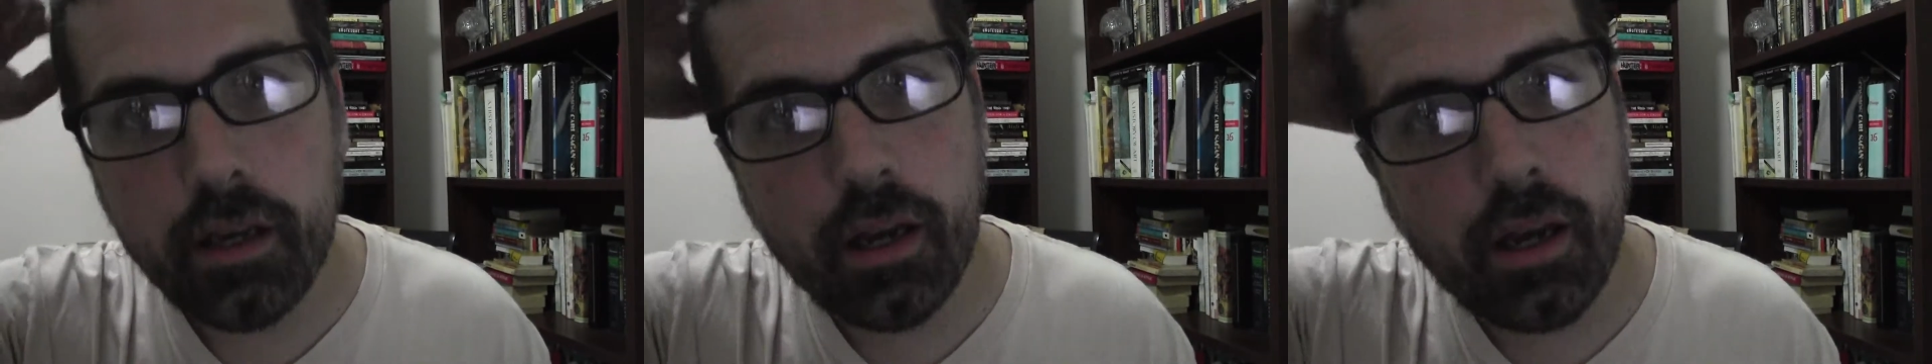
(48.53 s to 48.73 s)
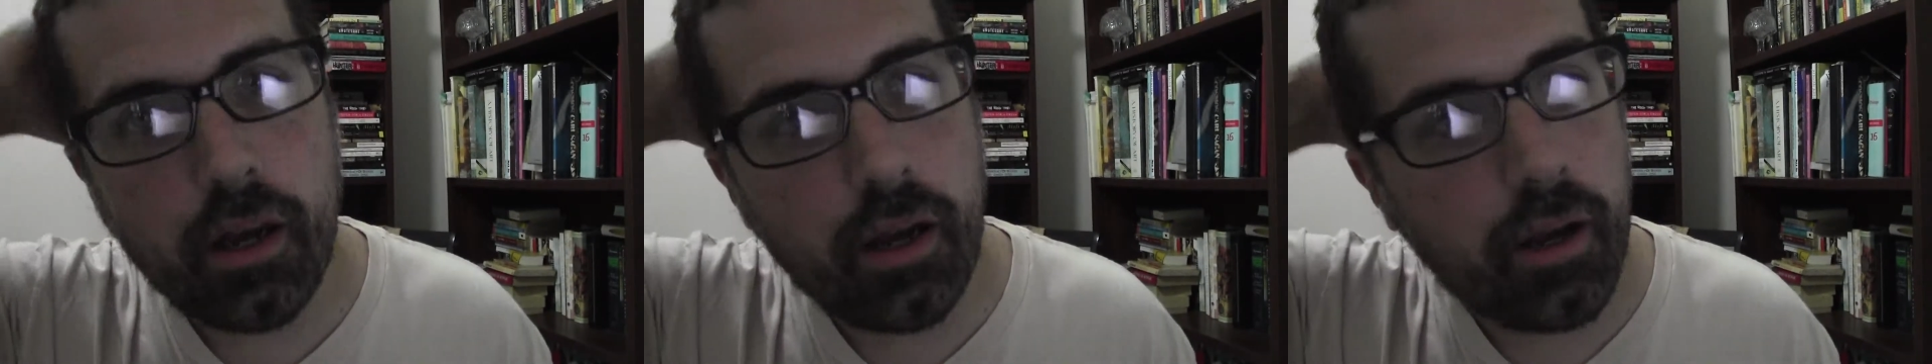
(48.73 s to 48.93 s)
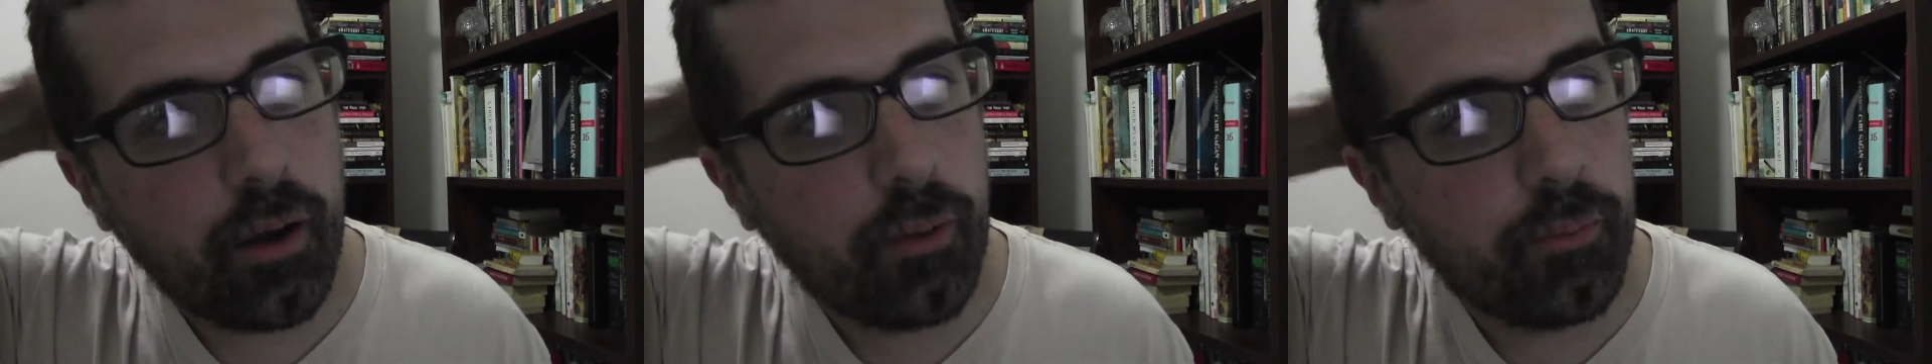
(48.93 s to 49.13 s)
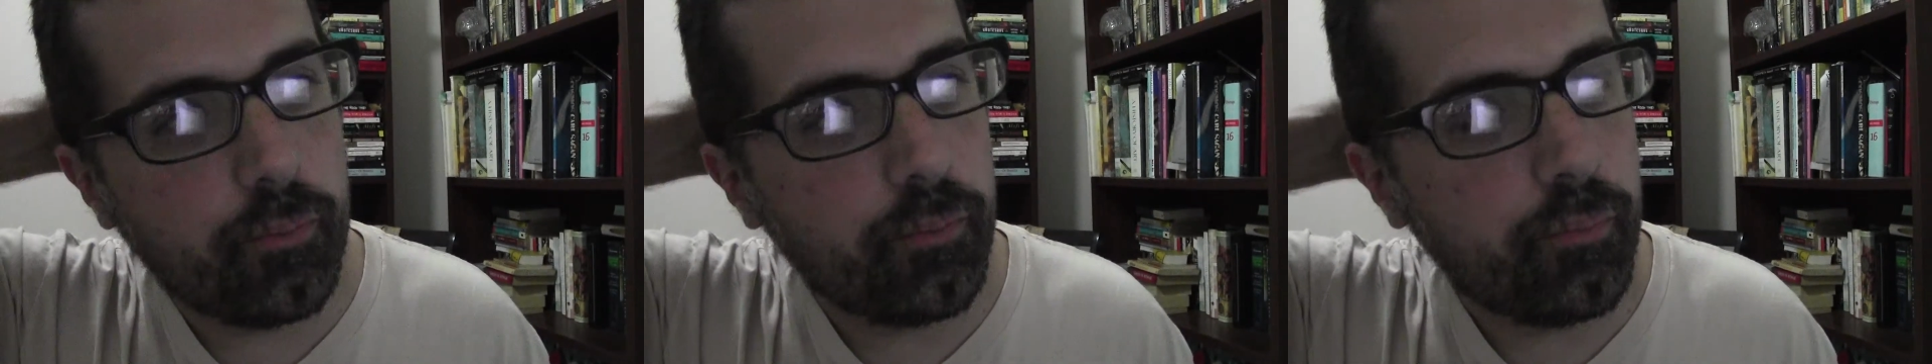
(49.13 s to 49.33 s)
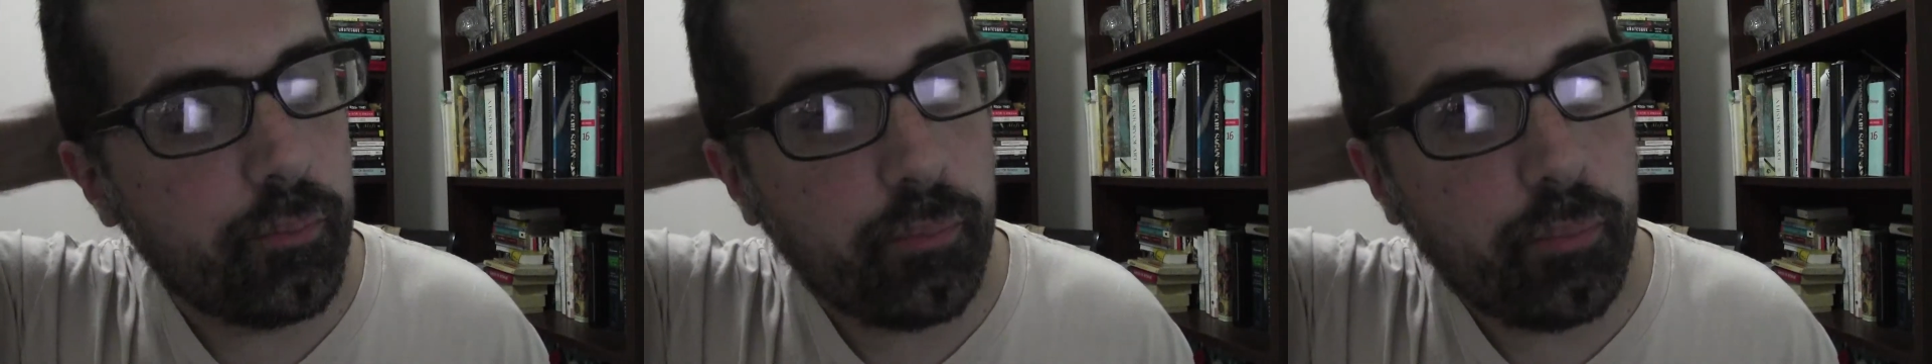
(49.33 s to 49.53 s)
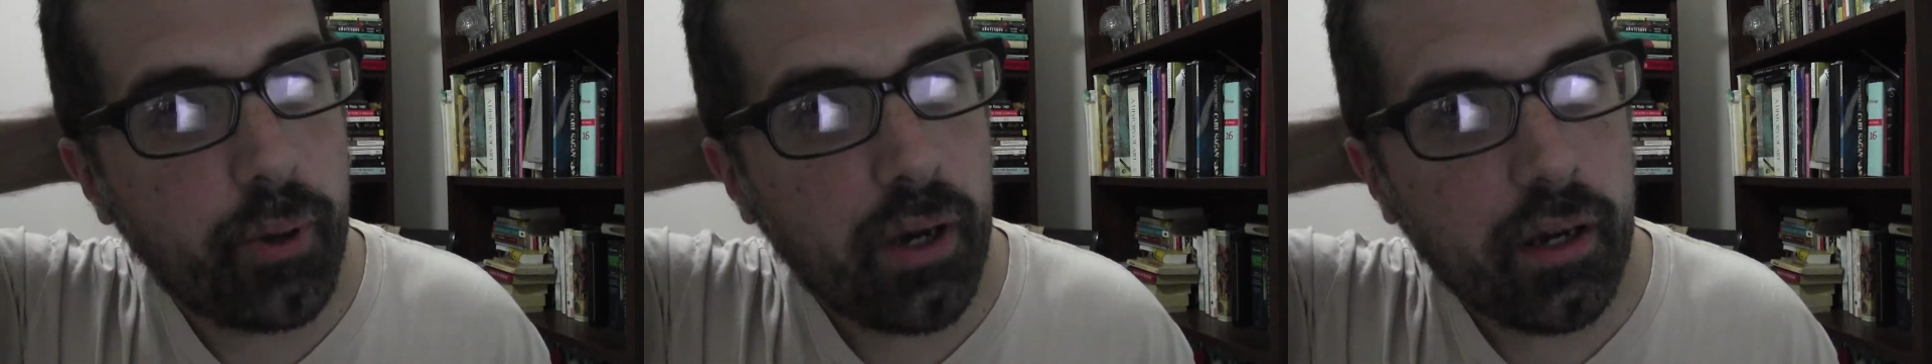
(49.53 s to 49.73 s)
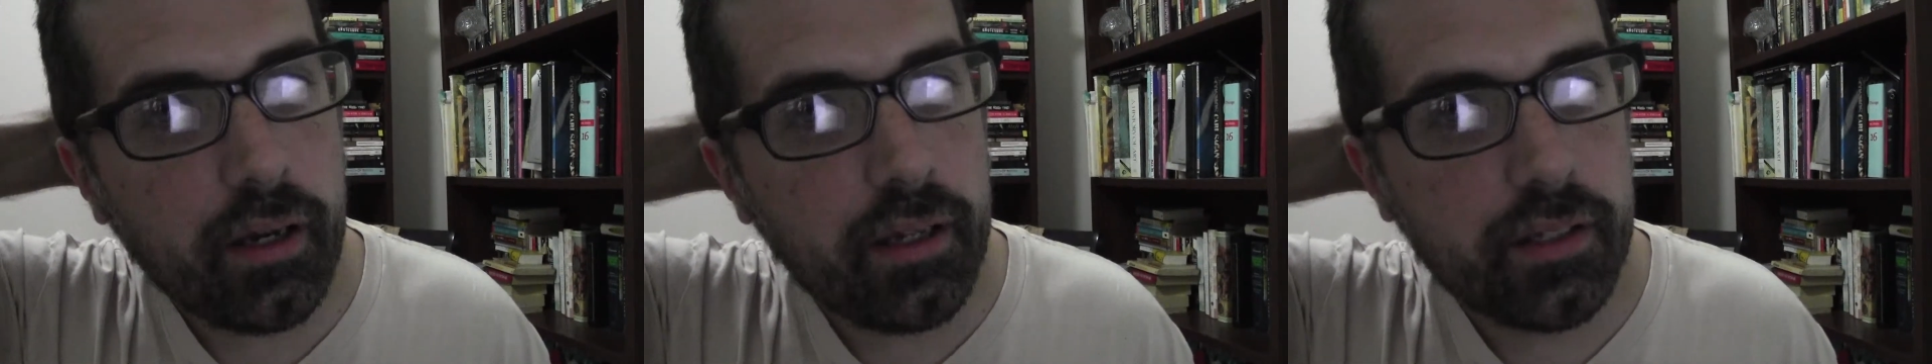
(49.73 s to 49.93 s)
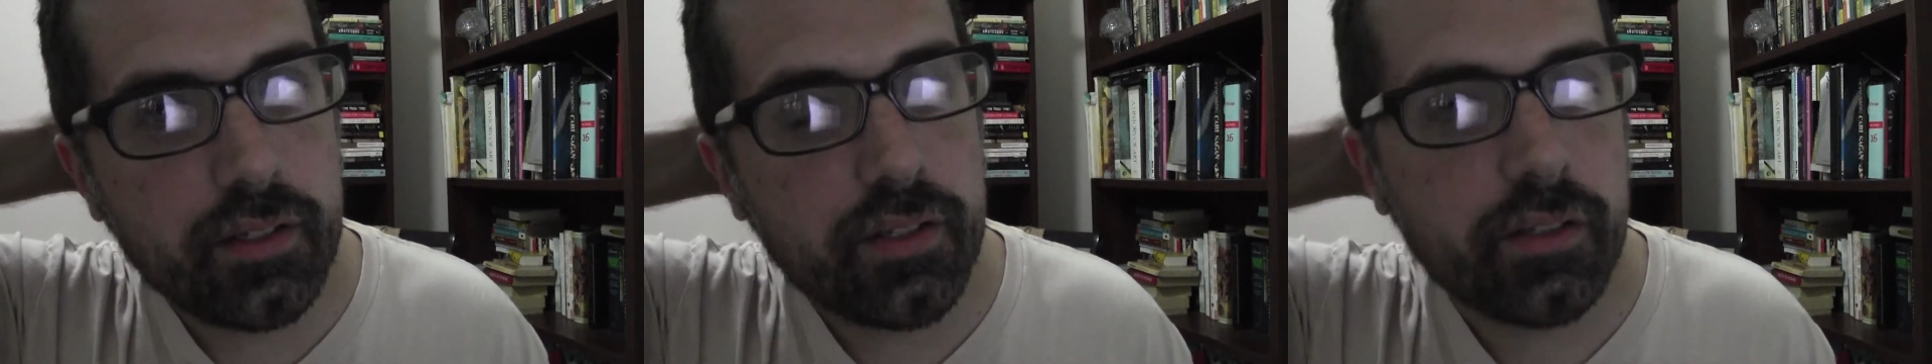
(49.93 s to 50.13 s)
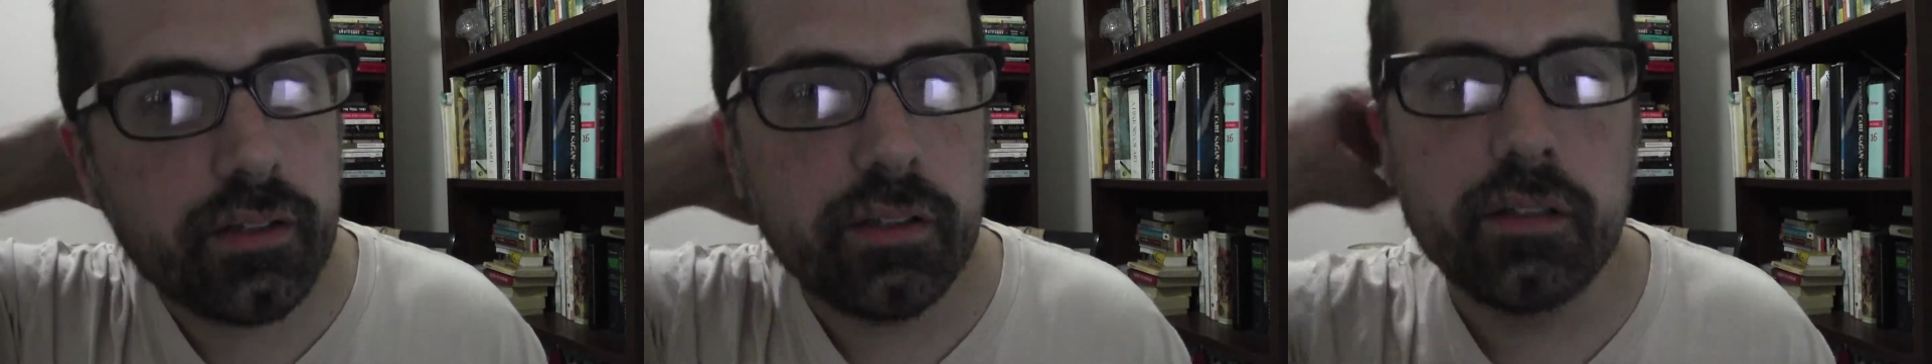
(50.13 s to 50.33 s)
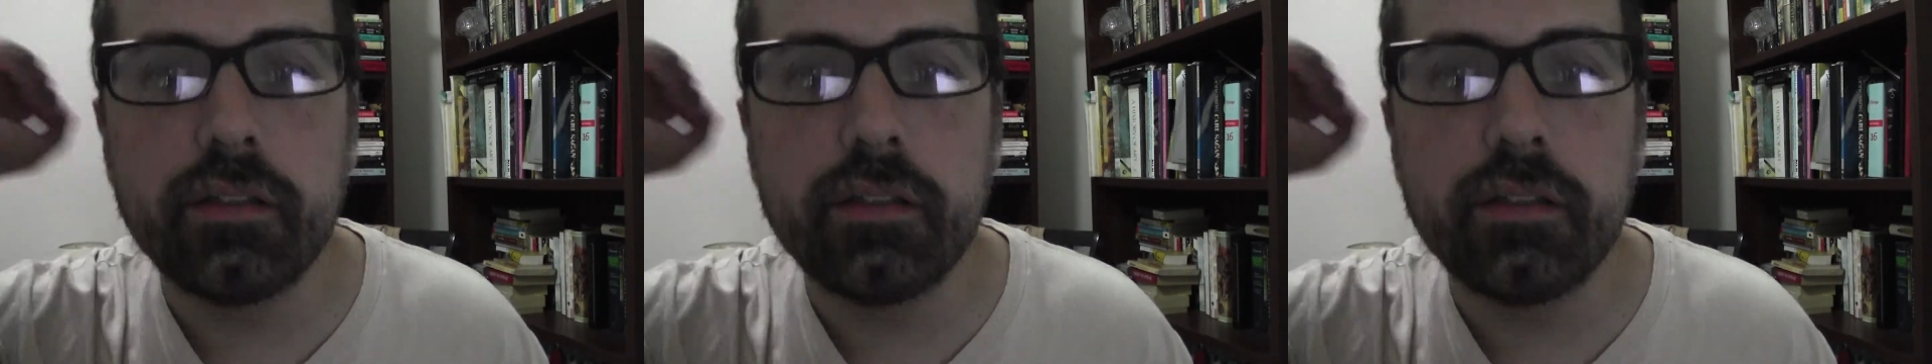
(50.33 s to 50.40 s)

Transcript: But